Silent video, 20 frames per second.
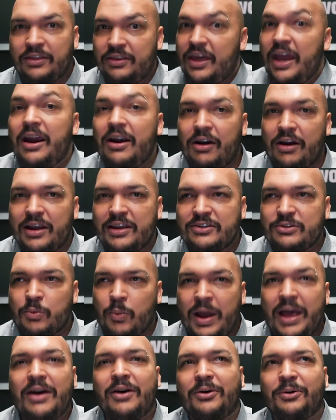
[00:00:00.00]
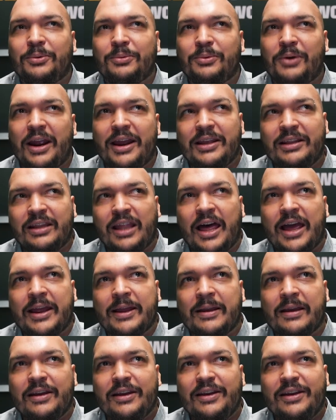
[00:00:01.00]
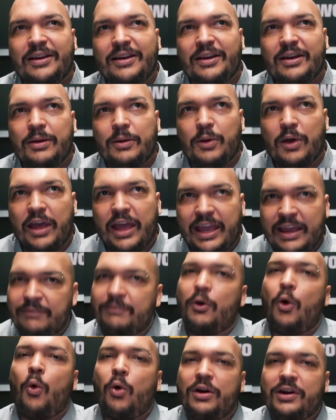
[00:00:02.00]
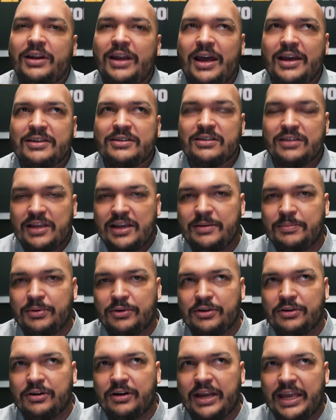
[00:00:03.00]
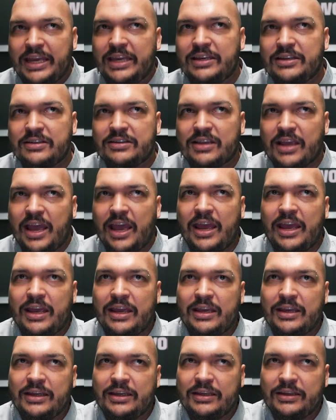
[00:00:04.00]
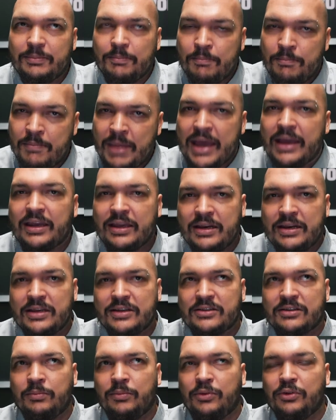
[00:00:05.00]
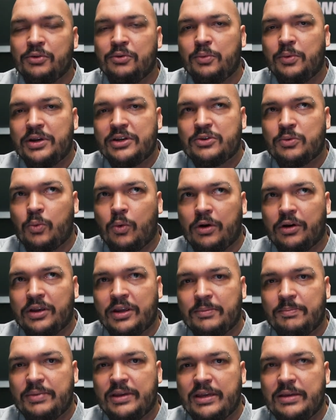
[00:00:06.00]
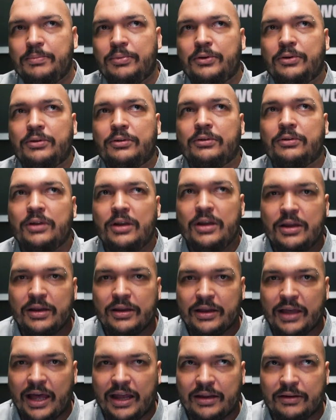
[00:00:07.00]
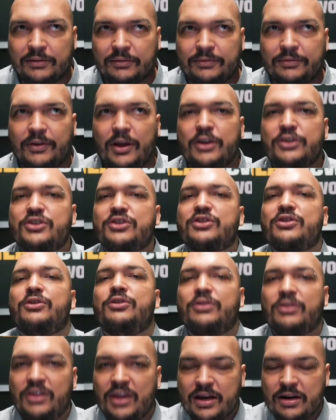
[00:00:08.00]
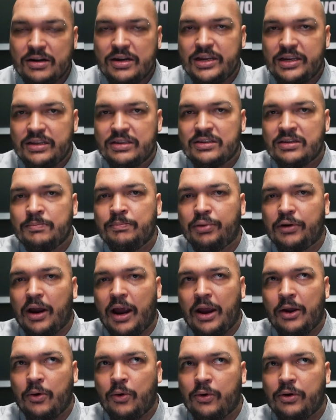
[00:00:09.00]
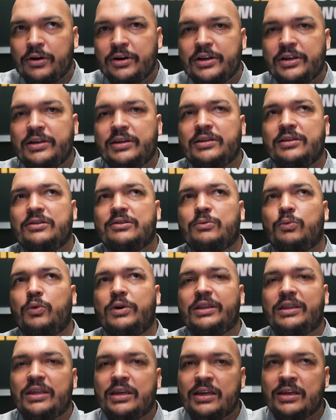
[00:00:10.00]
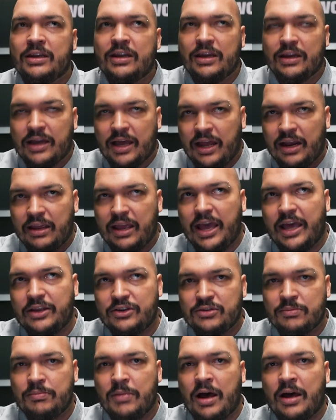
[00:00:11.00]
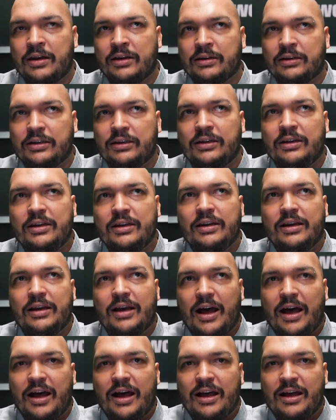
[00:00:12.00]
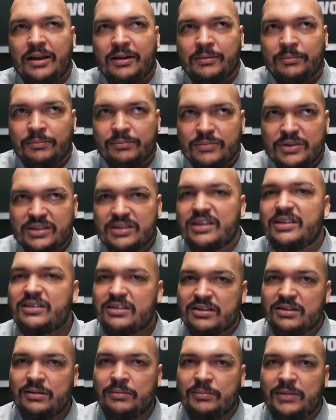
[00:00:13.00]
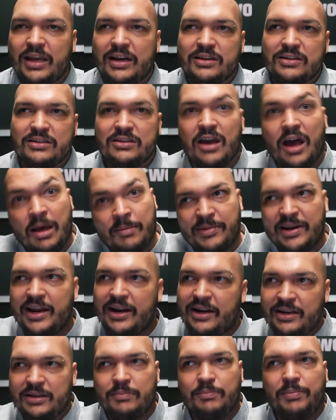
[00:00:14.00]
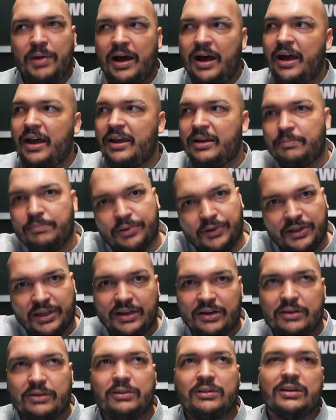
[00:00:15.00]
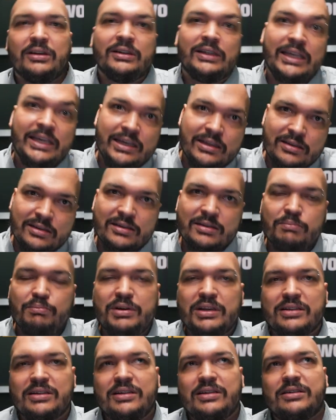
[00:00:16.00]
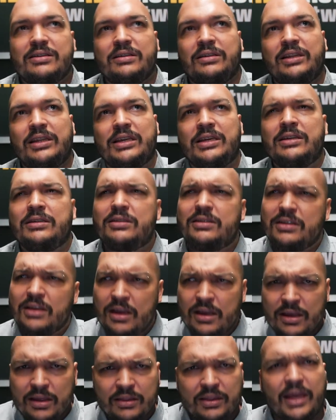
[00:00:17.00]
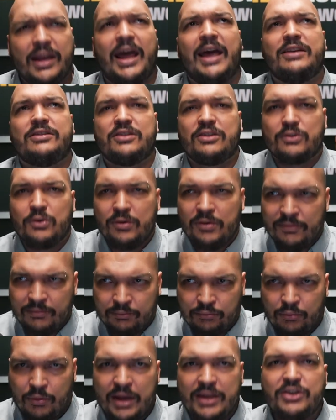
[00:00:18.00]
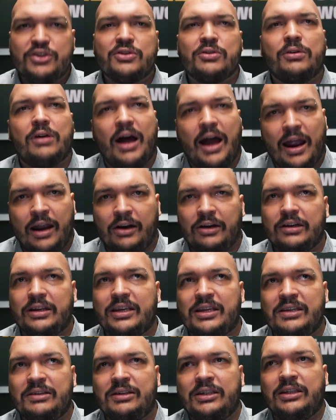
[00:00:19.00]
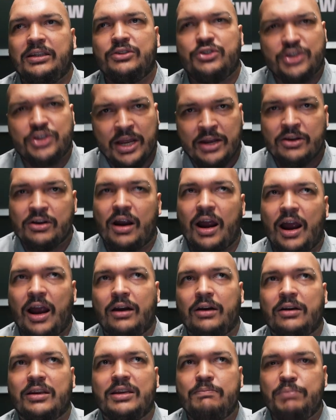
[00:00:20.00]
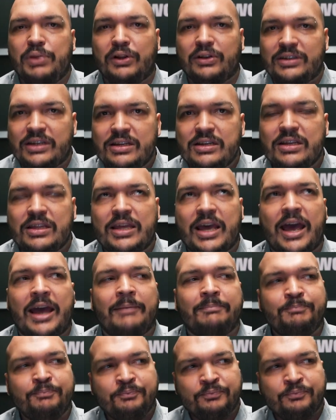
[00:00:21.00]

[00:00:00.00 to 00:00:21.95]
there as well, right? Like, if organized labor is a mechanism through which working people kind of assert their needs and priorities within a kind of hegemonic um, system that is dominated by political elites, business elites, that has a sort of racial hierarchy, gender hierarchy built into that,